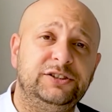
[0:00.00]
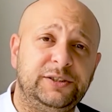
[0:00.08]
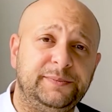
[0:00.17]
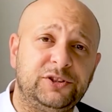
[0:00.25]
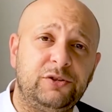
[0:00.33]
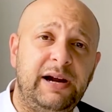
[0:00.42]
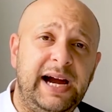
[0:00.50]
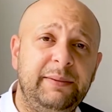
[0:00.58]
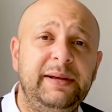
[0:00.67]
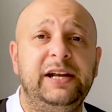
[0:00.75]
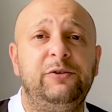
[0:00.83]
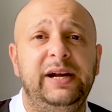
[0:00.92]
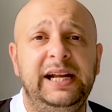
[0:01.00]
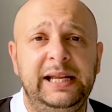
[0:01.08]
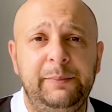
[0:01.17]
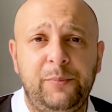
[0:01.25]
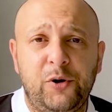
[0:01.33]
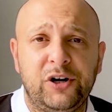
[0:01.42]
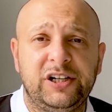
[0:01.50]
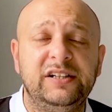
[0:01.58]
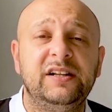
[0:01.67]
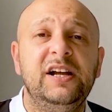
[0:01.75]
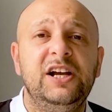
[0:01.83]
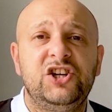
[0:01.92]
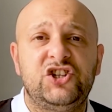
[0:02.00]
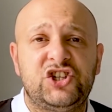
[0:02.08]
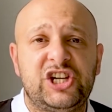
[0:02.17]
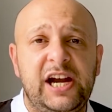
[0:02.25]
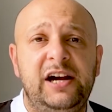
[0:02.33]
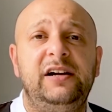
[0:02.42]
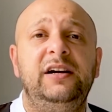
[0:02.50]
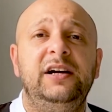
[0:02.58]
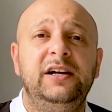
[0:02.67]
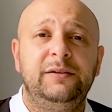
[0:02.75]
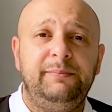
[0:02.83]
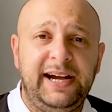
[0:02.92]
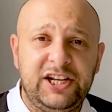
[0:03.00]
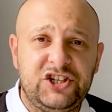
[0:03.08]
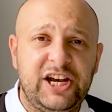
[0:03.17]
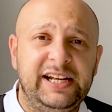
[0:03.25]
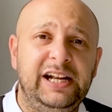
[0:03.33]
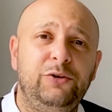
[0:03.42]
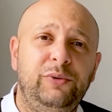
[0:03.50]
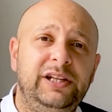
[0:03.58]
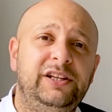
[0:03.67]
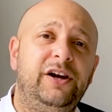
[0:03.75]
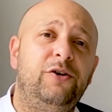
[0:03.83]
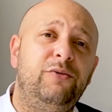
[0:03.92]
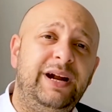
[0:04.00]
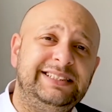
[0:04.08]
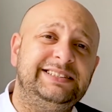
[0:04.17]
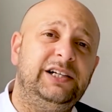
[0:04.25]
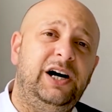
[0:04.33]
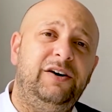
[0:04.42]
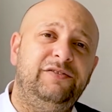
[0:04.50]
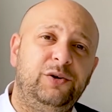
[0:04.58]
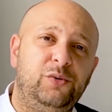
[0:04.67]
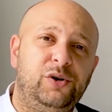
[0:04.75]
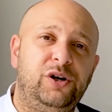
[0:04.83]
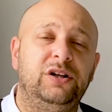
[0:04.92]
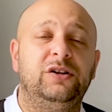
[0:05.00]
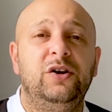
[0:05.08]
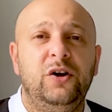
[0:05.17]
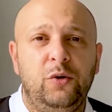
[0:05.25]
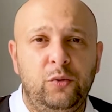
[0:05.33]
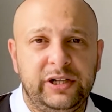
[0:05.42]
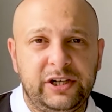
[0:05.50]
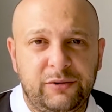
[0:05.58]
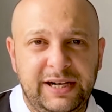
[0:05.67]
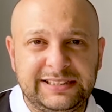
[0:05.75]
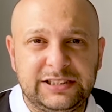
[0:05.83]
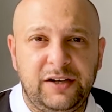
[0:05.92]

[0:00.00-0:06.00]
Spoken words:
to subscribe, and really important, share my channel with the rest of the world, with the rest